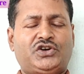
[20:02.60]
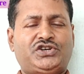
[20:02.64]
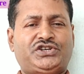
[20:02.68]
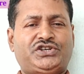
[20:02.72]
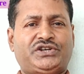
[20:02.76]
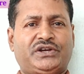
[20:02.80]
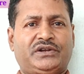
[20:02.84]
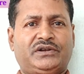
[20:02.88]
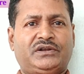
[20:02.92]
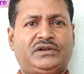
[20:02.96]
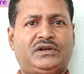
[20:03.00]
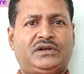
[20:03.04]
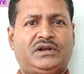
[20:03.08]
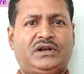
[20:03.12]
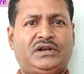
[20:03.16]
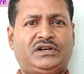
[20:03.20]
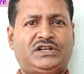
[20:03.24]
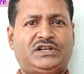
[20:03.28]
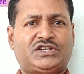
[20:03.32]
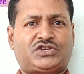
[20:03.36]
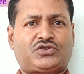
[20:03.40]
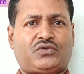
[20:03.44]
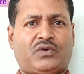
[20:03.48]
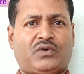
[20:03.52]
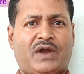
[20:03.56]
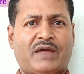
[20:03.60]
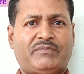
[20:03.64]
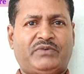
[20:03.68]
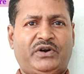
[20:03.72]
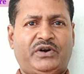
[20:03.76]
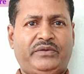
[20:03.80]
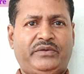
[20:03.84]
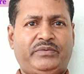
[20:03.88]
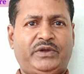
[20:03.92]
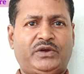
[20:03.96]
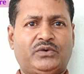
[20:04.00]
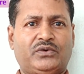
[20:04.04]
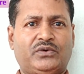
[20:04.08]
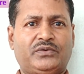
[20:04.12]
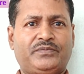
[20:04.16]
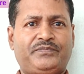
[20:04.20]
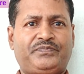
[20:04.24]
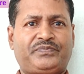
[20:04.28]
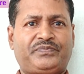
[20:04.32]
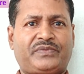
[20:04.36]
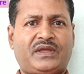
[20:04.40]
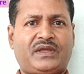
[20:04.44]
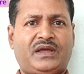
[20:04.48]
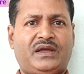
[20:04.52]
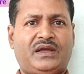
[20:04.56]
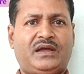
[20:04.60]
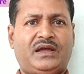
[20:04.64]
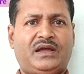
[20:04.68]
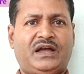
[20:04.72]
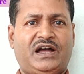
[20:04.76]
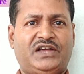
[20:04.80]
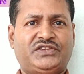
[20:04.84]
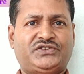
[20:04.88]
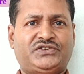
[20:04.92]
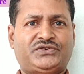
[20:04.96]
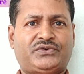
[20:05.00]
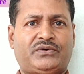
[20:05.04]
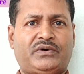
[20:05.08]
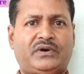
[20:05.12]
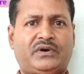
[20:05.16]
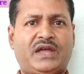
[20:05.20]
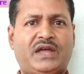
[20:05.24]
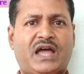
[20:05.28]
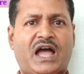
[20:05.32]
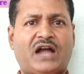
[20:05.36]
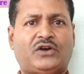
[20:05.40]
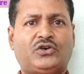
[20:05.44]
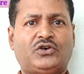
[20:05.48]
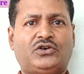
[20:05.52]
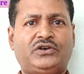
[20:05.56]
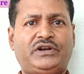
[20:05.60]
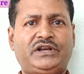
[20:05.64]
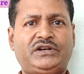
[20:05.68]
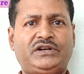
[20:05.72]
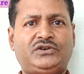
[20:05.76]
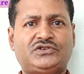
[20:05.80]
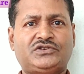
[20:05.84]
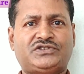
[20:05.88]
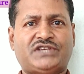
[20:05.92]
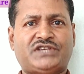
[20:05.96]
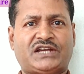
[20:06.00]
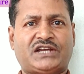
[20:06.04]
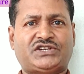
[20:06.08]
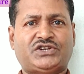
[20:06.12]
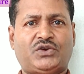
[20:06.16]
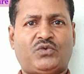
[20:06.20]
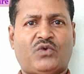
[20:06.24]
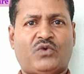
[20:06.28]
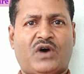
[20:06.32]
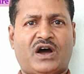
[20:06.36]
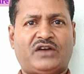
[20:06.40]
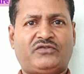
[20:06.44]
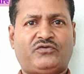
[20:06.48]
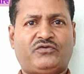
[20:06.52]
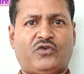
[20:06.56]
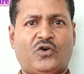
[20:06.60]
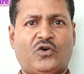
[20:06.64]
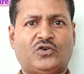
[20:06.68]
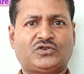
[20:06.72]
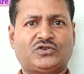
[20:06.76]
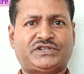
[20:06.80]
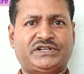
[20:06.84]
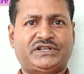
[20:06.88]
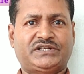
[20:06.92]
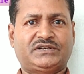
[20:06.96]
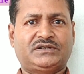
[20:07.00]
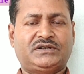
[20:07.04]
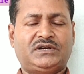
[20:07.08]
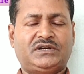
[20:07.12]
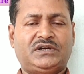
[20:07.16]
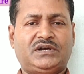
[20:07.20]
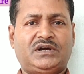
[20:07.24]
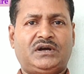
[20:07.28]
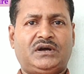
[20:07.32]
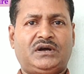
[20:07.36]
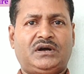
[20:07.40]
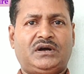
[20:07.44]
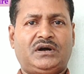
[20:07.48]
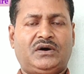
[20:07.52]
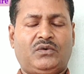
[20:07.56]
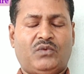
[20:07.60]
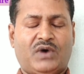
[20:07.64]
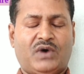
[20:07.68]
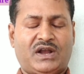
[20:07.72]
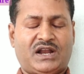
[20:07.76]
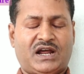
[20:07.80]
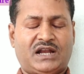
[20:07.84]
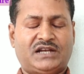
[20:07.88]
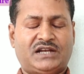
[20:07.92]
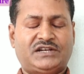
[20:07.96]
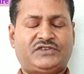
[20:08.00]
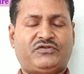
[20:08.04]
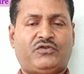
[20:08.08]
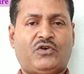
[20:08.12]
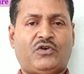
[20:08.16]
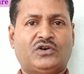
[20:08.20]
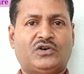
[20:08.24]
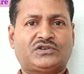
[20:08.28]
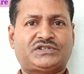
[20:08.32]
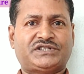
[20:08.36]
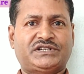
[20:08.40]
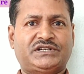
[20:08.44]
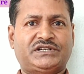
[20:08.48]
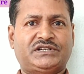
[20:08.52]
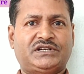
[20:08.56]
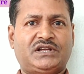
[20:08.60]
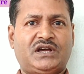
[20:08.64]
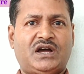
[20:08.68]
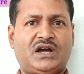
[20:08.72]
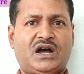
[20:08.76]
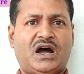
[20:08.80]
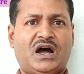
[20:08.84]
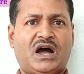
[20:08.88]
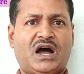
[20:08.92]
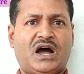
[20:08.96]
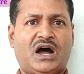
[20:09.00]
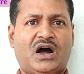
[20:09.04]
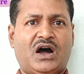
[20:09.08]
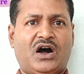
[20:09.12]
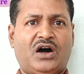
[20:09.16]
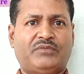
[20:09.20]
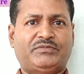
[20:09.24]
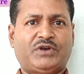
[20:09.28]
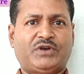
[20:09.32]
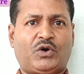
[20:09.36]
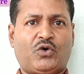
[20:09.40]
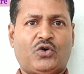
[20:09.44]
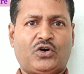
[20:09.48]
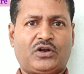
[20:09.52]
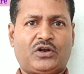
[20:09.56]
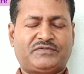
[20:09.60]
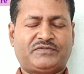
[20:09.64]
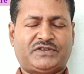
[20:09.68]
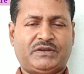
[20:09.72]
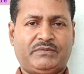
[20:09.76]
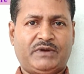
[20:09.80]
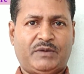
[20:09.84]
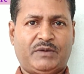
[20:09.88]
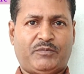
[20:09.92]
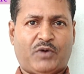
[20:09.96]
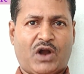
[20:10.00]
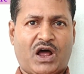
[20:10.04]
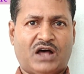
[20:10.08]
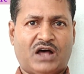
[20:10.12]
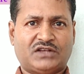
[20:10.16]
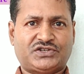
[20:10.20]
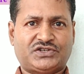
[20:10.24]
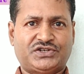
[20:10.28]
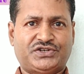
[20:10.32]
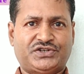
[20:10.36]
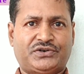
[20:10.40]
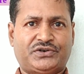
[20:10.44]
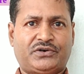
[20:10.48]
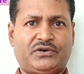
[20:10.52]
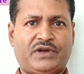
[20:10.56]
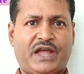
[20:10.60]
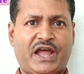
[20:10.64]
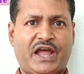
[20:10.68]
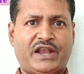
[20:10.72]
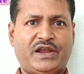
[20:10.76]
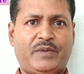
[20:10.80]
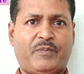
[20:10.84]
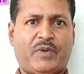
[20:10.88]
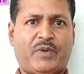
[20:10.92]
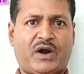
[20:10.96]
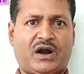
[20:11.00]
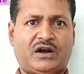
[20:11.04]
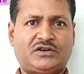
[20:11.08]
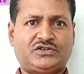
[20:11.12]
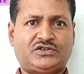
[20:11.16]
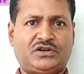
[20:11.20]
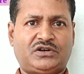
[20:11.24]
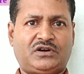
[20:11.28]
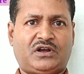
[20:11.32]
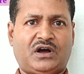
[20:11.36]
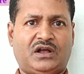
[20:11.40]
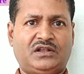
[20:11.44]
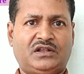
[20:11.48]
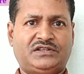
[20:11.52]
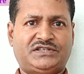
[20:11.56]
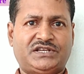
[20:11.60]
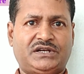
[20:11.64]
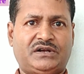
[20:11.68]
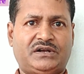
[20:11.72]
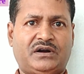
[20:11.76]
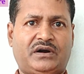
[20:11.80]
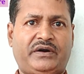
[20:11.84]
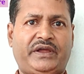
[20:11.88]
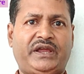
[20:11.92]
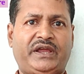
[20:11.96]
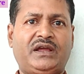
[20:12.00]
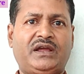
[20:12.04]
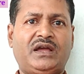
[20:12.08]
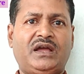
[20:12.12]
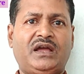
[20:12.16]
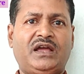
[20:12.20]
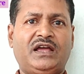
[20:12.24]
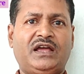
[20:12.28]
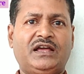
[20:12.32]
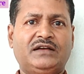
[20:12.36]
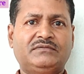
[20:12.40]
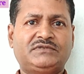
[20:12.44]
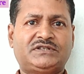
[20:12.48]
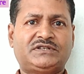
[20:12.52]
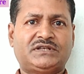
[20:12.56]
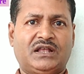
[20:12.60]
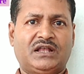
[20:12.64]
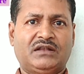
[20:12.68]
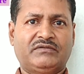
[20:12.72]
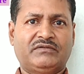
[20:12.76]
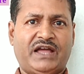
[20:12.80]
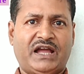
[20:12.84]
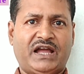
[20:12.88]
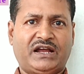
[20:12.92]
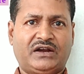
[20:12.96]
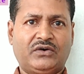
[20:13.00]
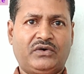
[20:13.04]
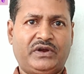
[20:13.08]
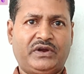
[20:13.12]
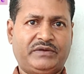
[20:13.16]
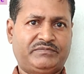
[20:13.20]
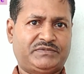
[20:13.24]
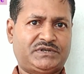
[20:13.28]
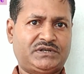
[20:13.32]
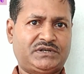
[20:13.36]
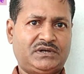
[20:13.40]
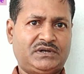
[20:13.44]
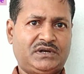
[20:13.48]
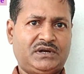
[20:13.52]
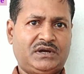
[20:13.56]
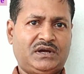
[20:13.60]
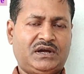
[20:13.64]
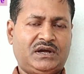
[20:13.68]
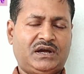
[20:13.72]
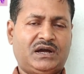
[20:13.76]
Question. Describe review. Answer. According to Section 114 of the Code of Civil Procedure, any person considering himself aggrieved,